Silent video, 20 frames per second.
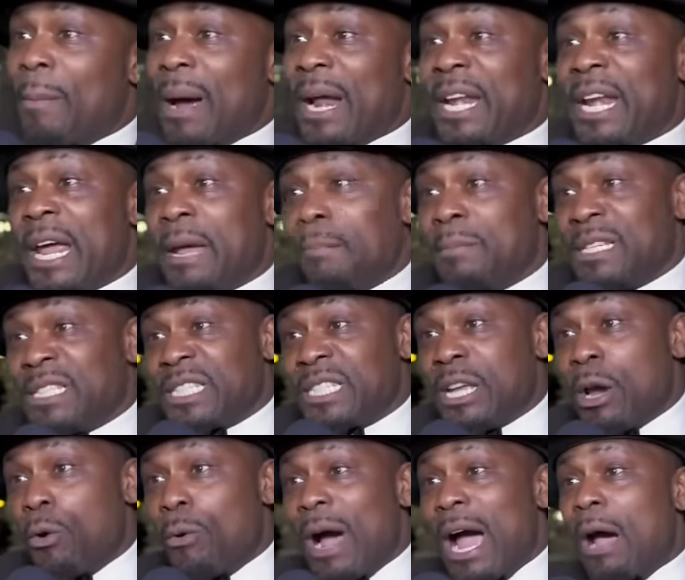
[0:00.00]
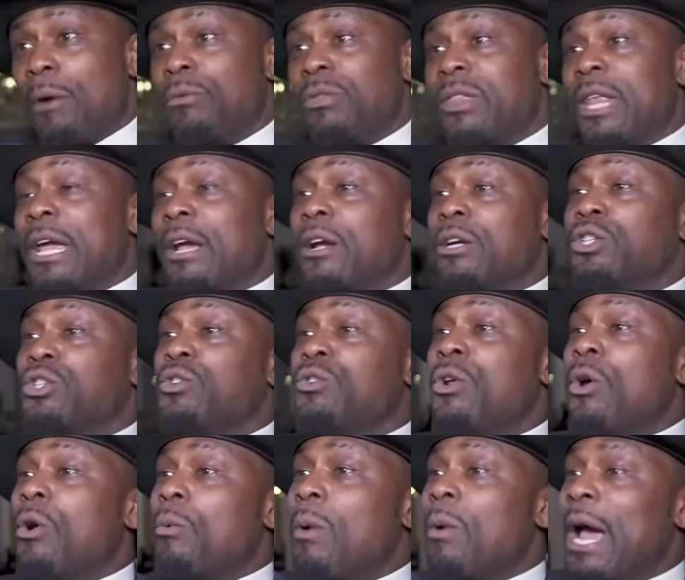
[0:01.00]
my name is still out there, because you
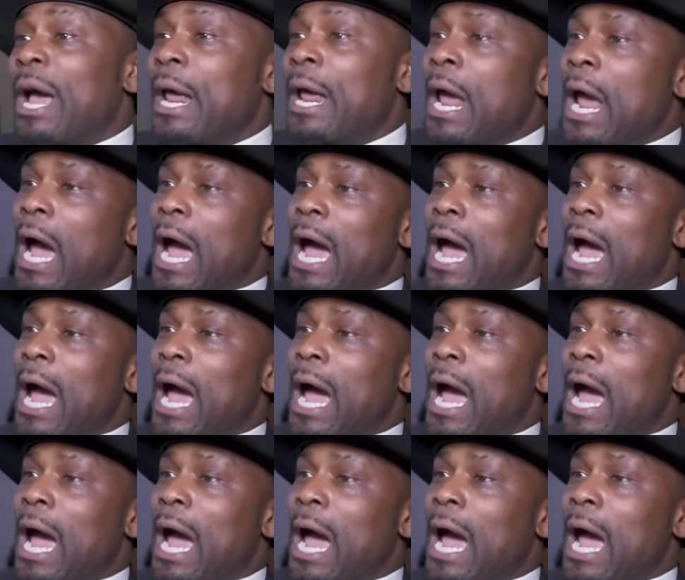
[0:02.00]
know what?